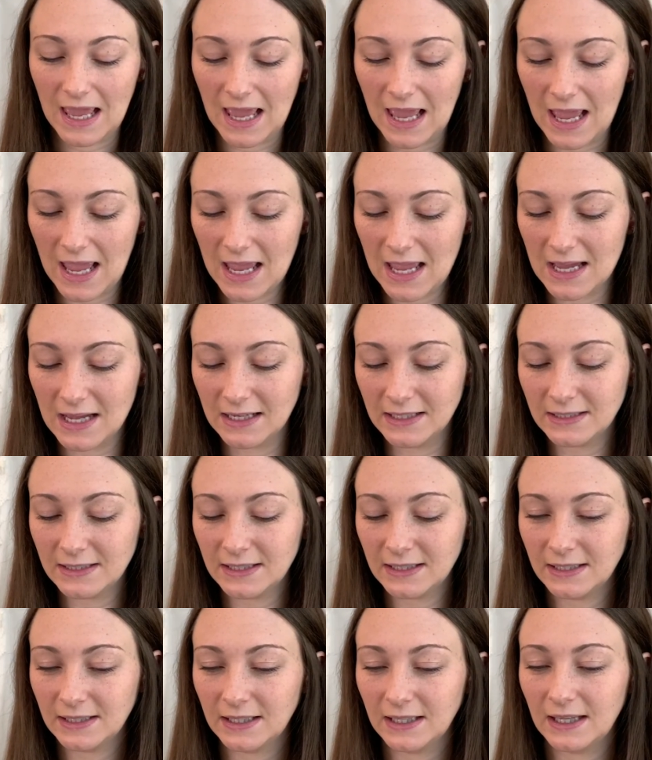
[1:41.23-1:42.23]
And
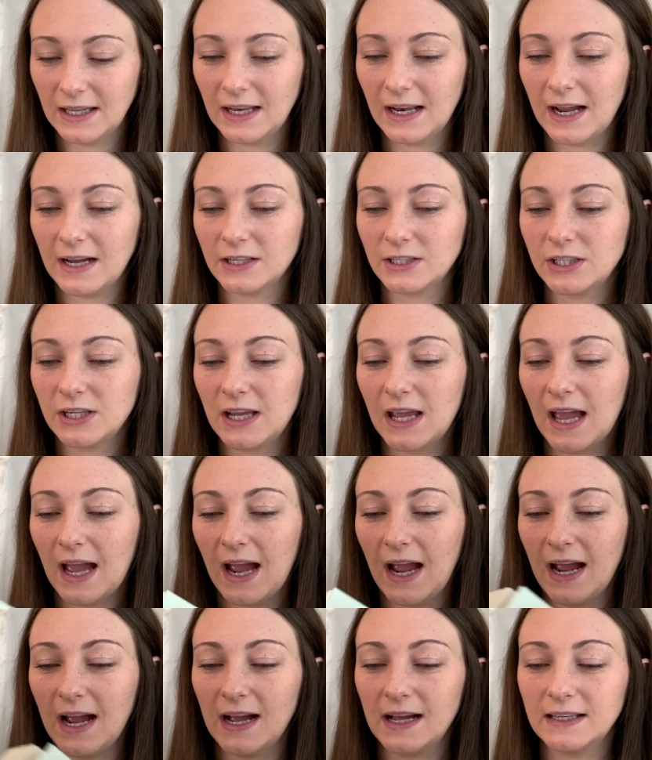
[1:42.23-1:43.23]
it actually
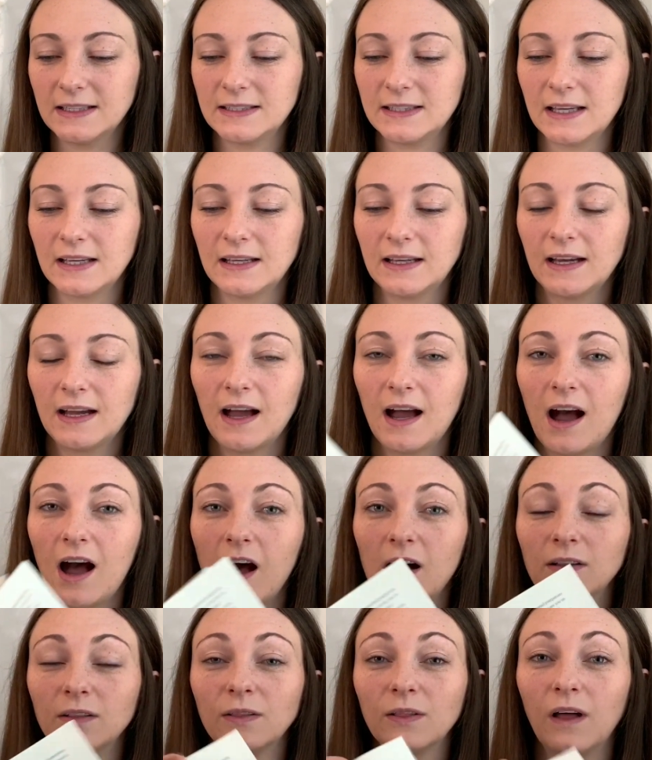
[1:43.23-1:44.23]
has
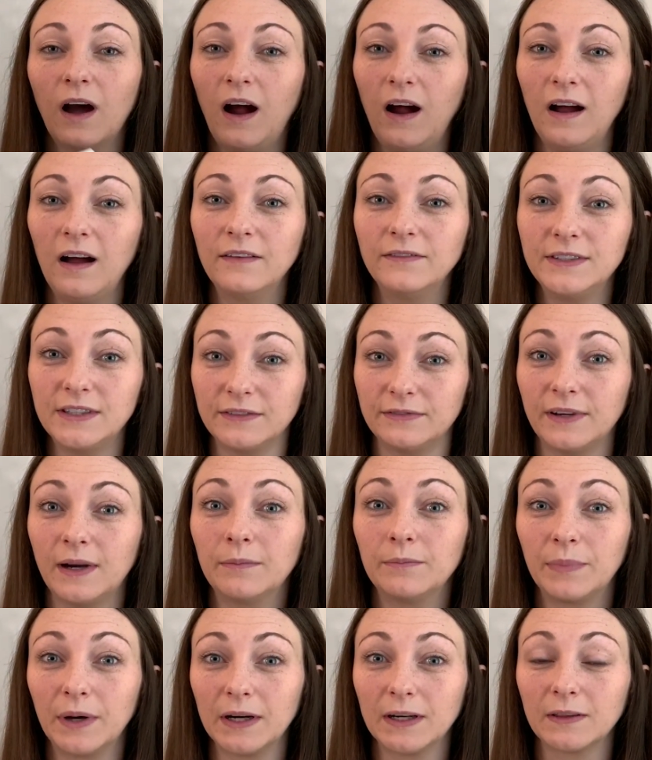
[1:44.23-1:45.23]
a lot of
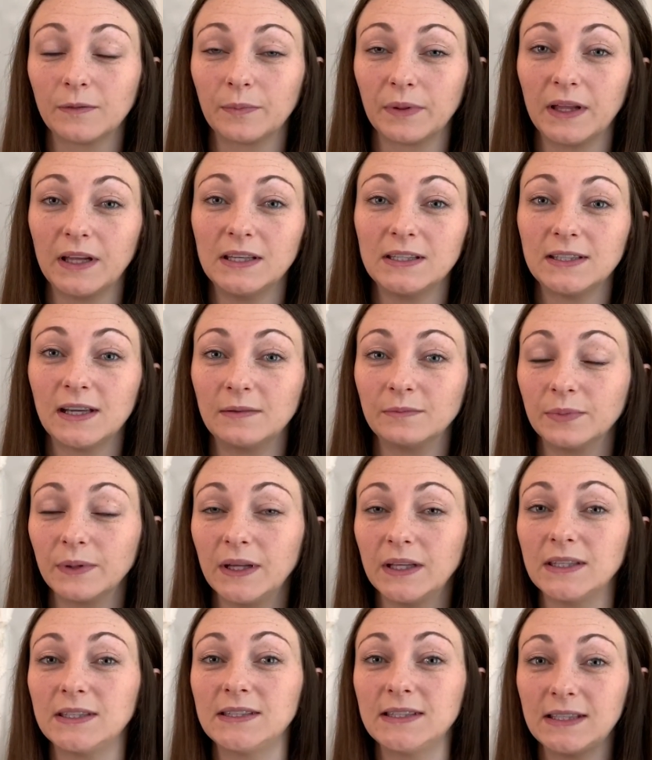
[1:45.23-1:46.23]
different birth plan
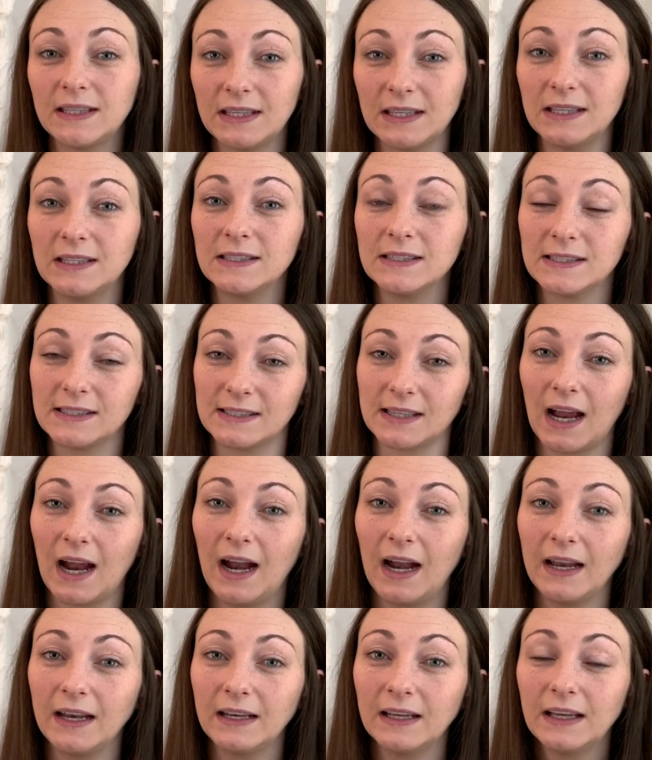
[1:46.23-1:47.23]
templates
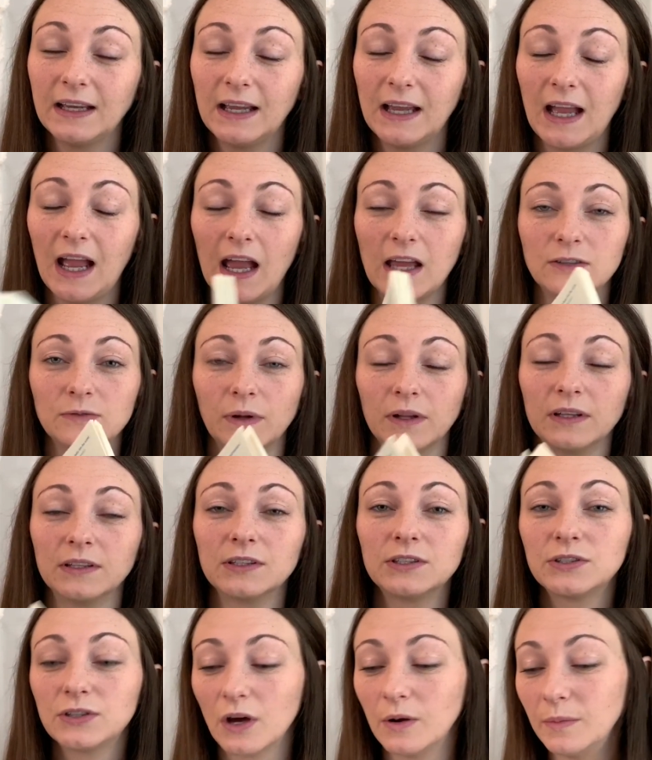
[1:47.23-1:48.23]
inside, as well as
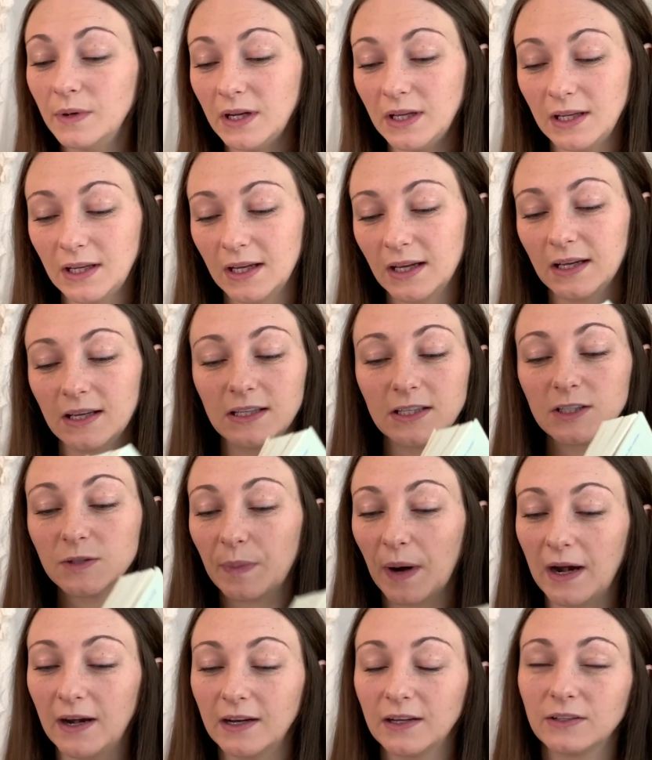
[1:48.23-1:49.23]
so many
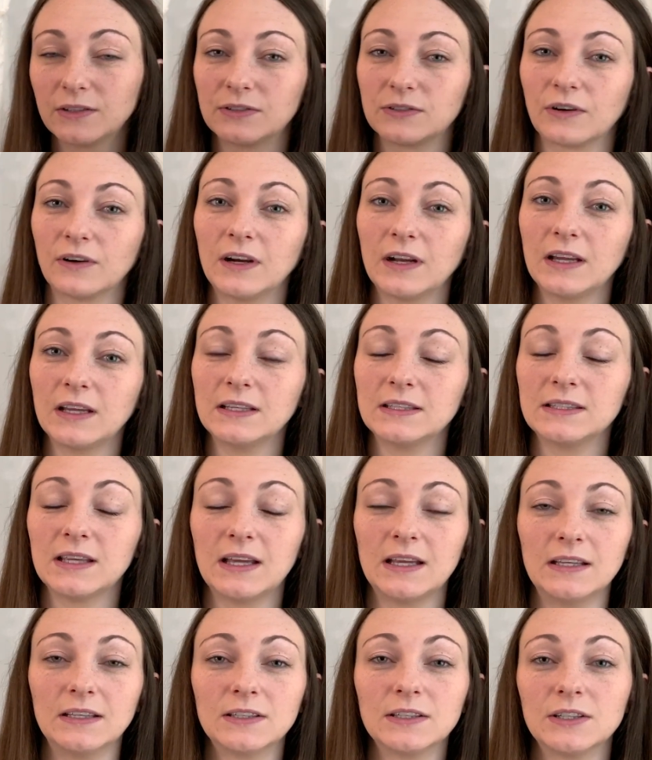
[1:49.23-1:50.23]
inspiring stories
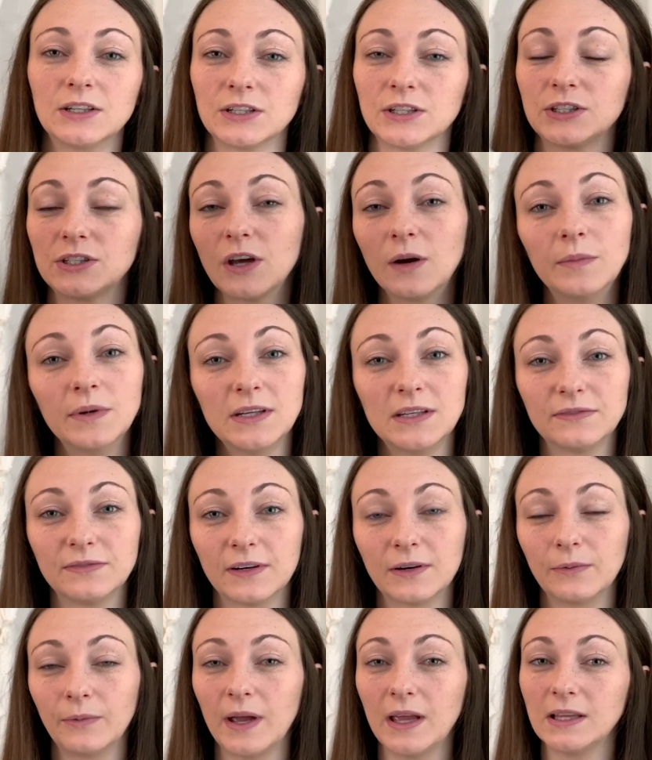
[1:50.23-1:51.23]
and just so many
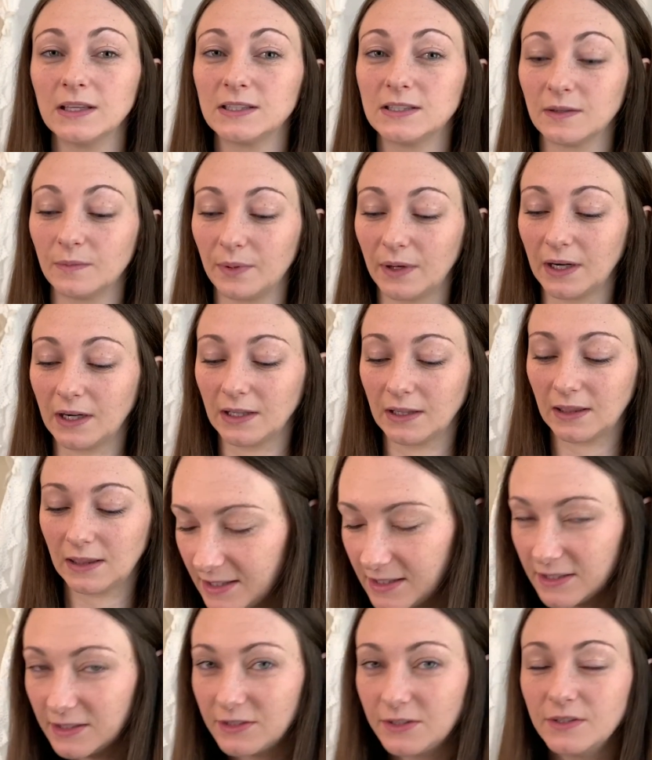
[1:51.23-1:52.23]
different ways to birth.
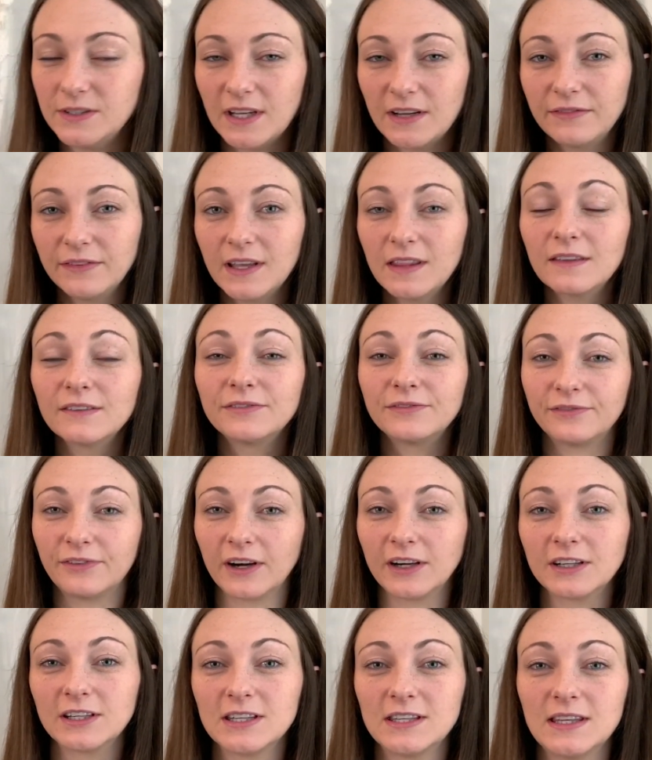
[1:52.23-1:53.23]
So definitely the
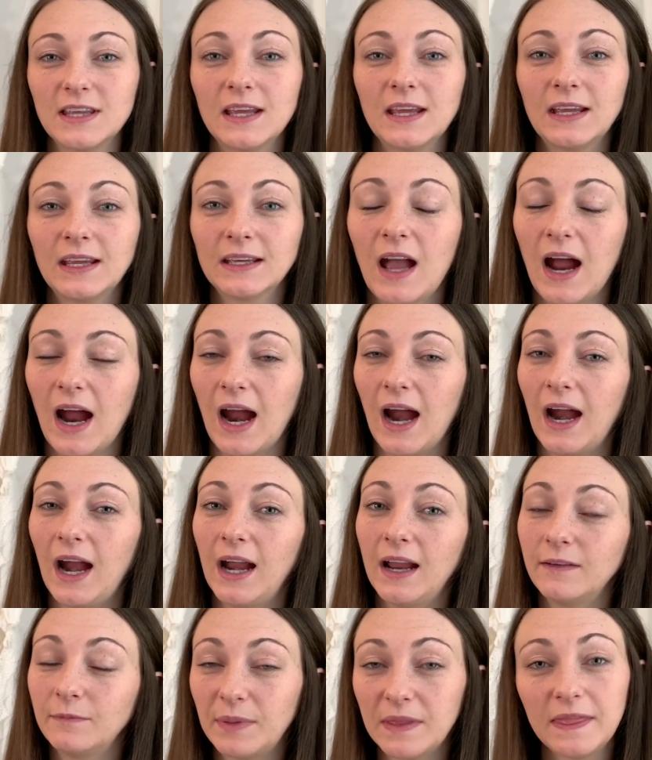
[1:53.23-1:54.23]
first thing
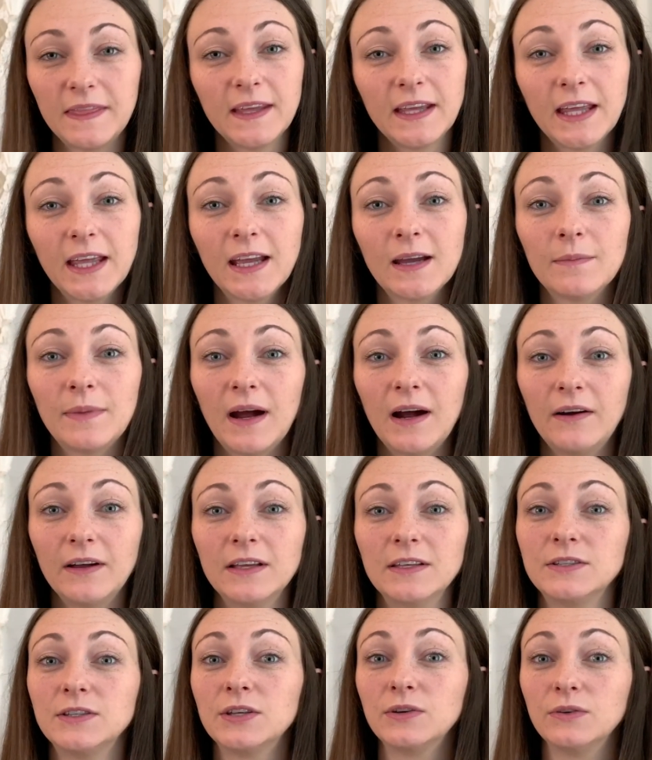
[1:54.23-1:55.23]
I've been thinking about
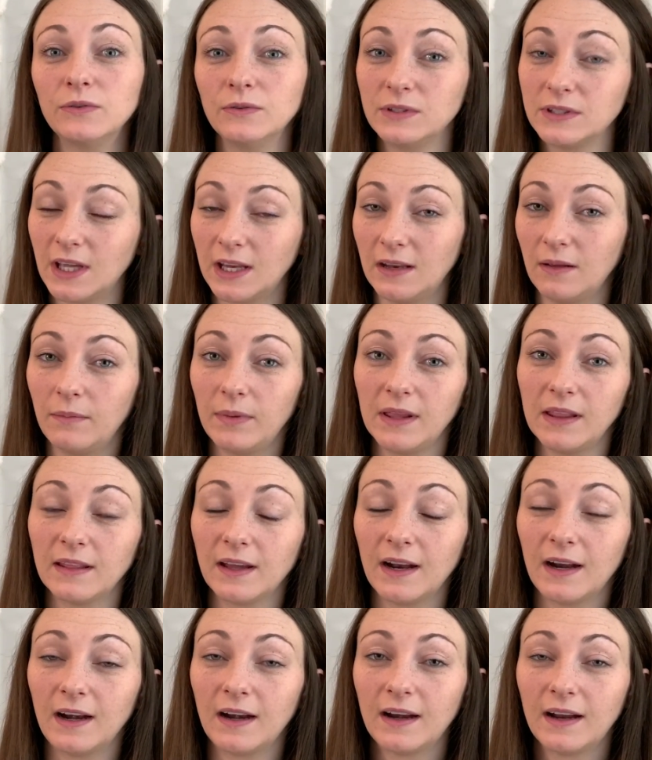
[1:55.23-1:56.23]
is who's gonna be
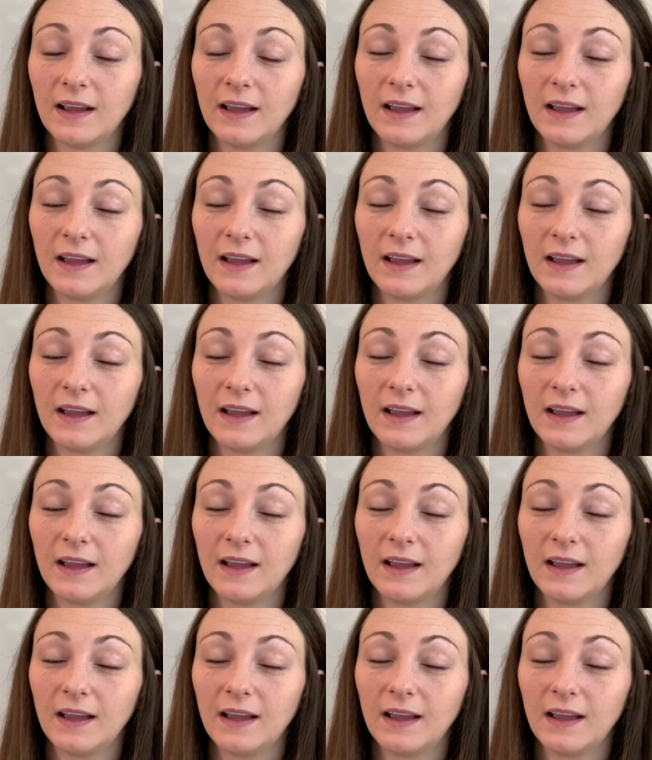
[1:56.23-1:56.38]
there.